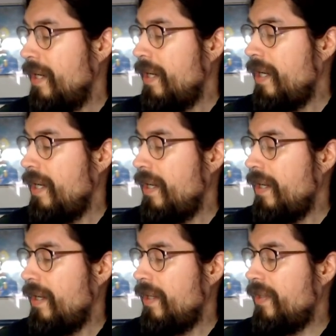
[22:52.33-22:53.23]

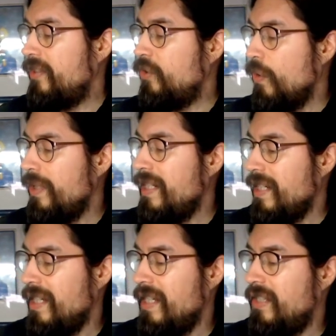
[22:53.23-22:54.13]
Uh, the story
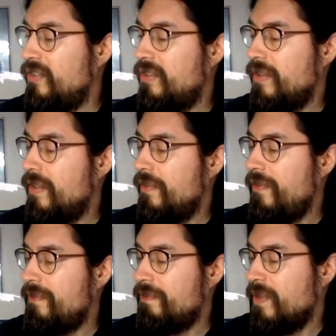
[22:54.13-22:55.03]
is
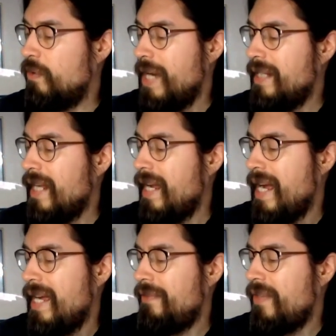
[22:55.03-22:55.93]
great. I,
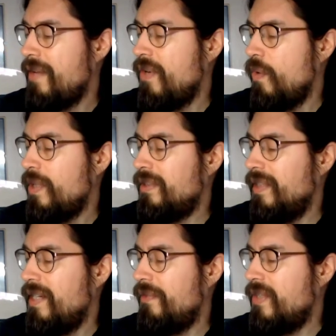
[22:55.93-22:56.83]
I've I've always
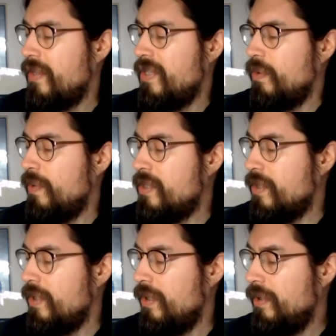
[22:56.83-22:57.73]
loved the
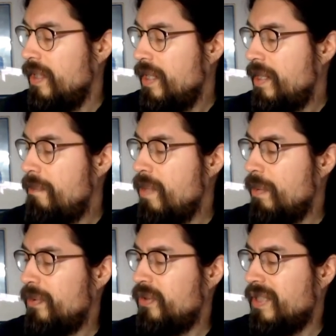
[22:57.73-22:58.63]
original
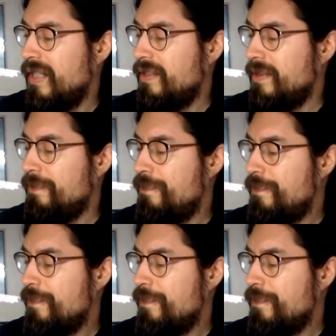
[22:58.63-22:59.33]
Mobile Suit Gundam